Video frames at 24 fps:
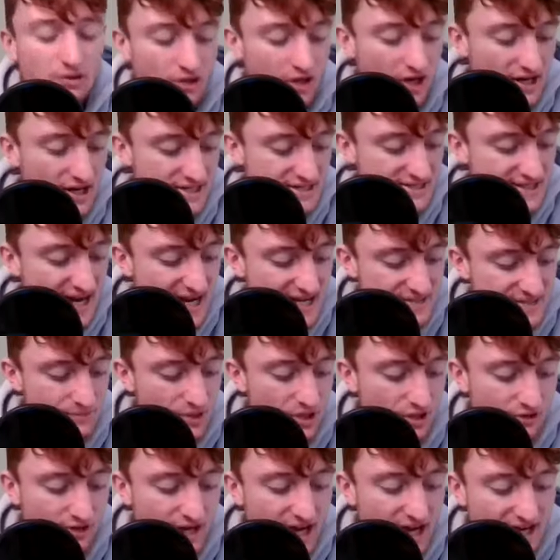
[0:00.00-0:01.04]
Guys, that is
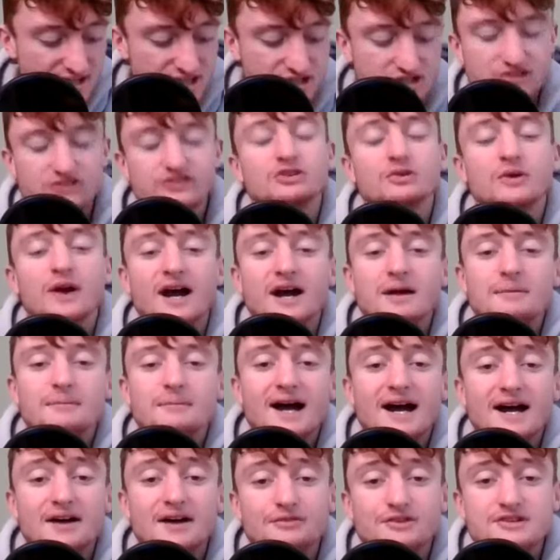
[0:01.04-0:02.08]
my reaction to
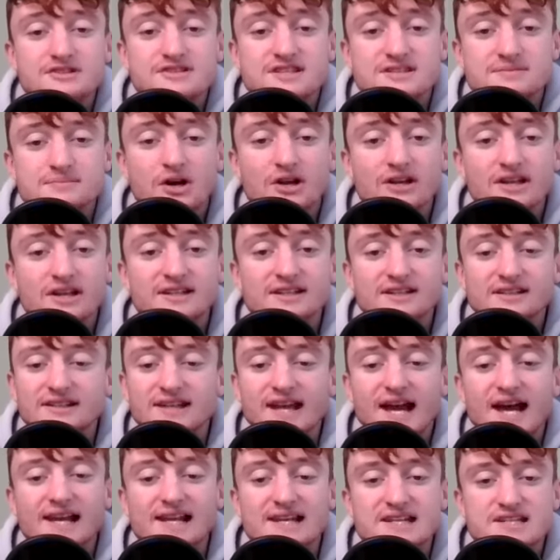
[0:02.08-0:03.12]
Armagh versus Monaghan in the
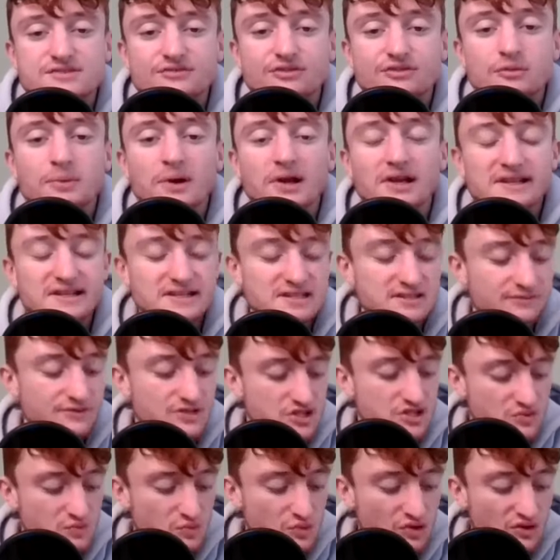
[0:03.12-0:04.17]
Alliance Football League
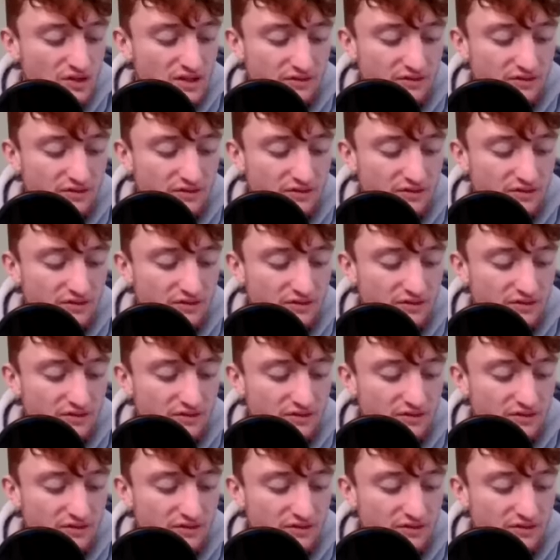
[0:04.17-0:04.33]
Division 1.